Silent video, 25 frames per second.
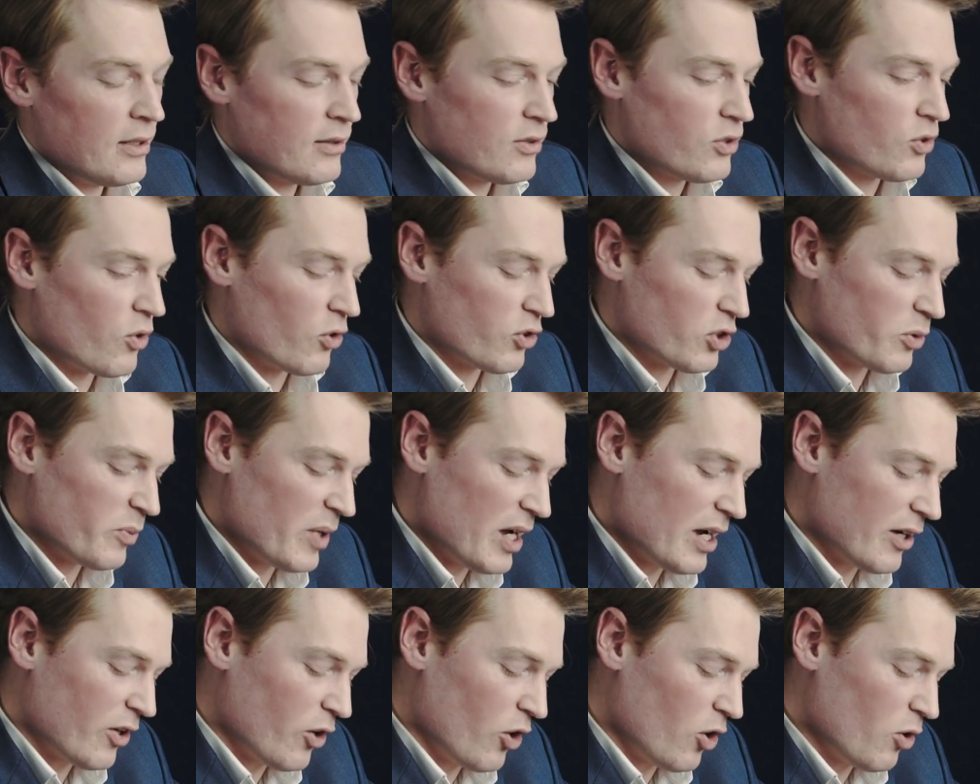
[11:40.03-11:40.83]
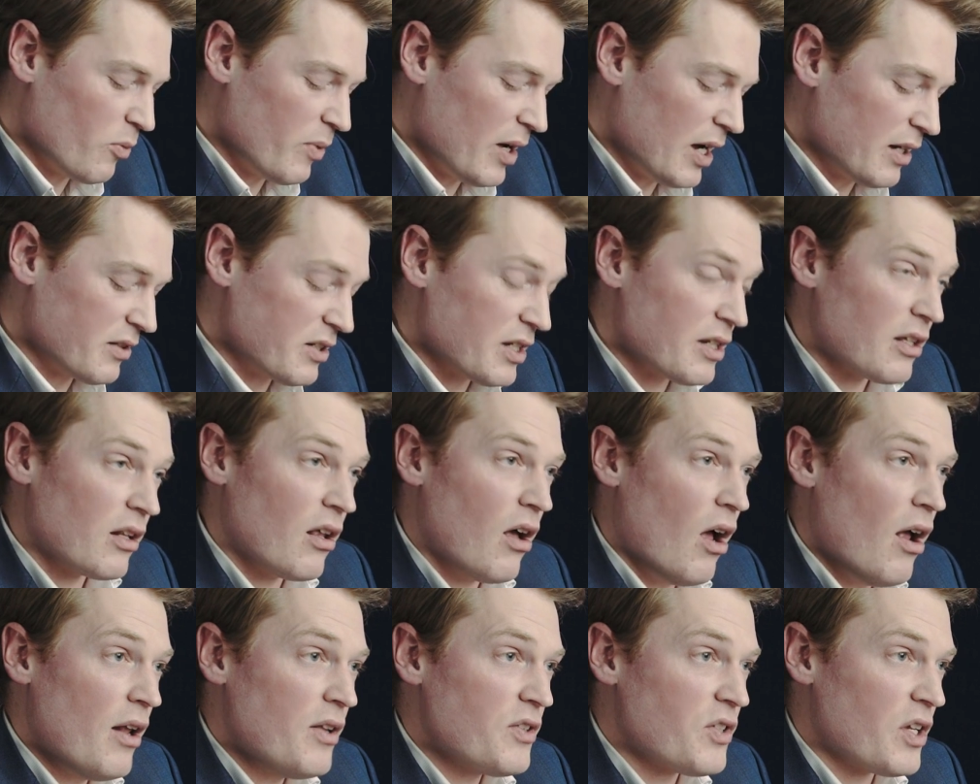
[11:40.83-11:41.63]
Dr. Mark Hobart
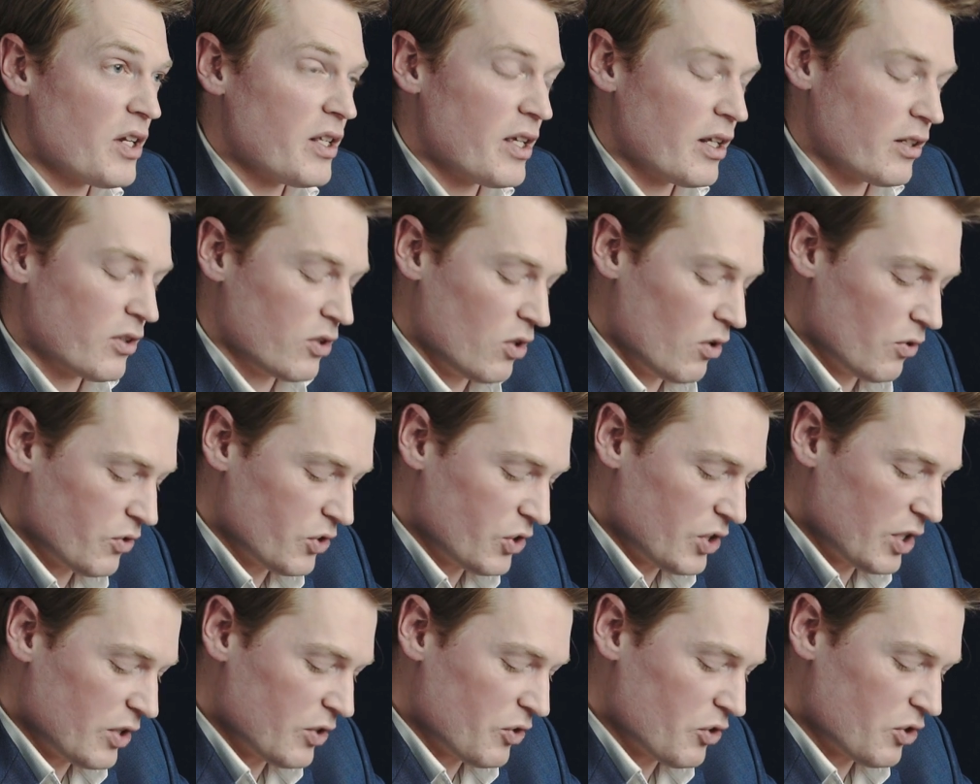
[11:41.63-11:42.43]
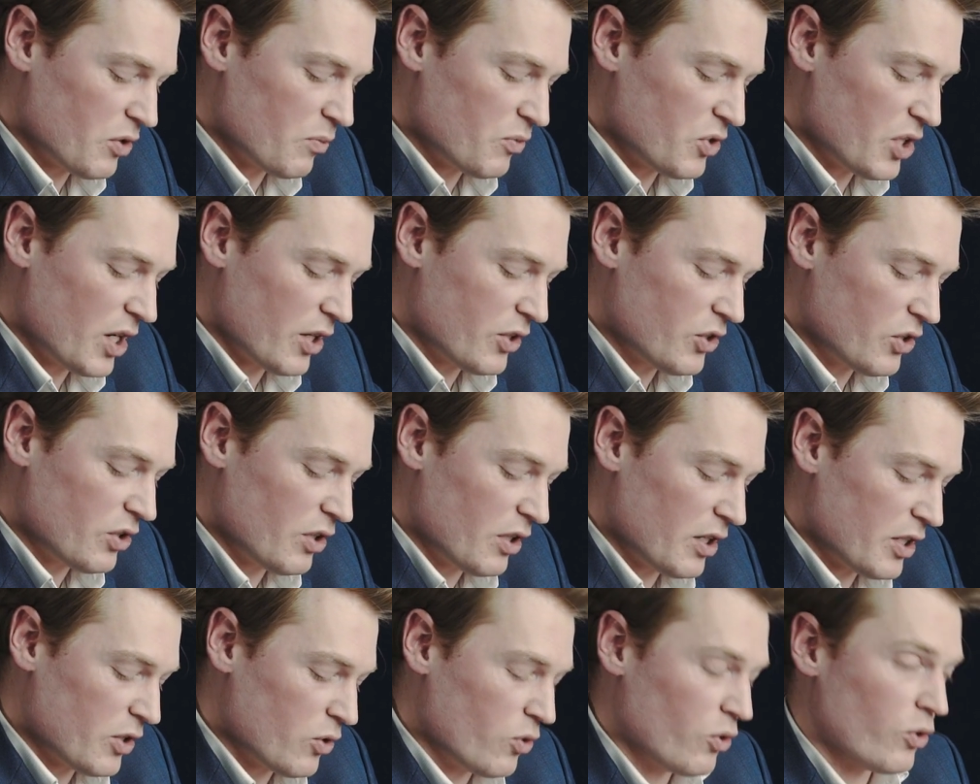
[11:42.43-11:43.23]
declined, said he had a conscientious objection
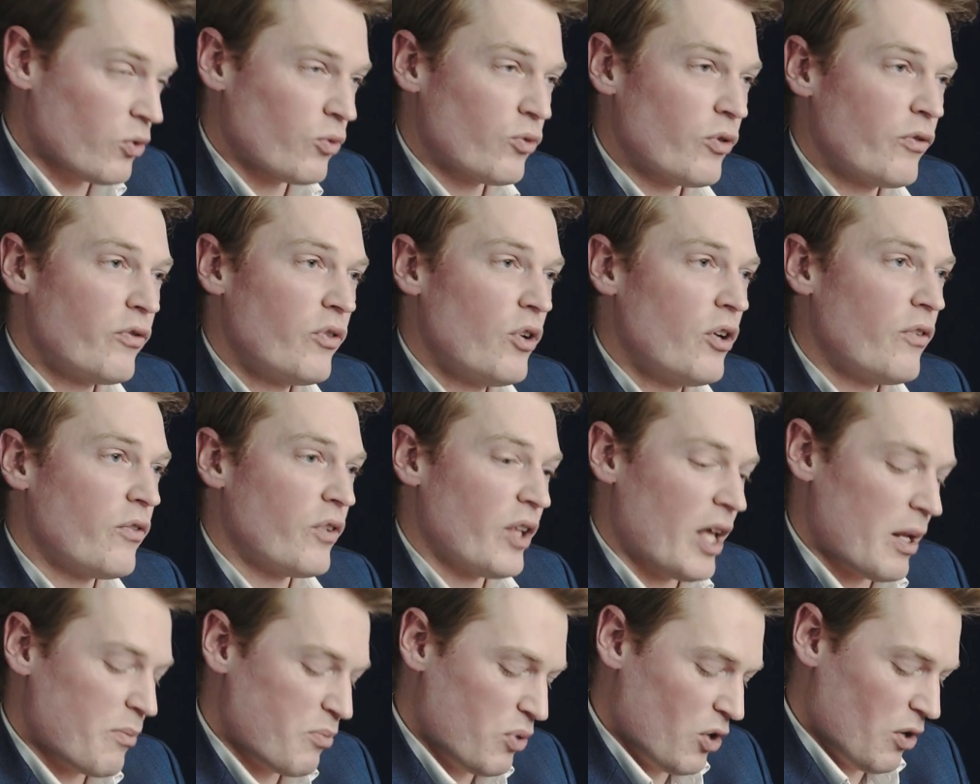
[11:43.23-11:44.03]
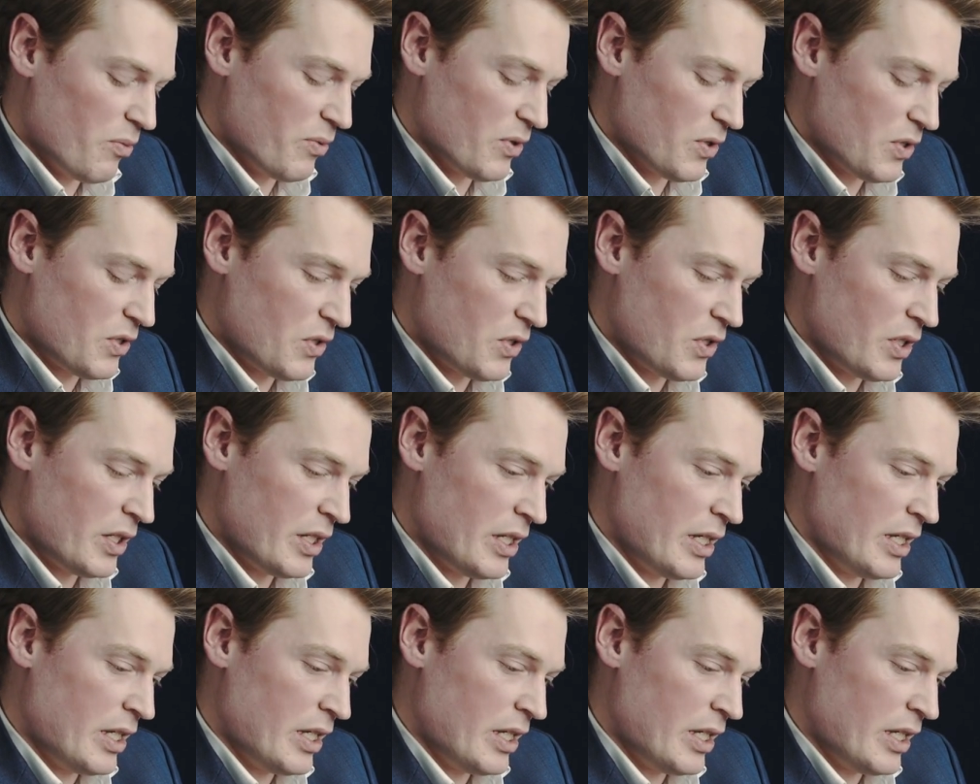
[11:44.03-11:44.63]
and he couldn't refer for that purpose.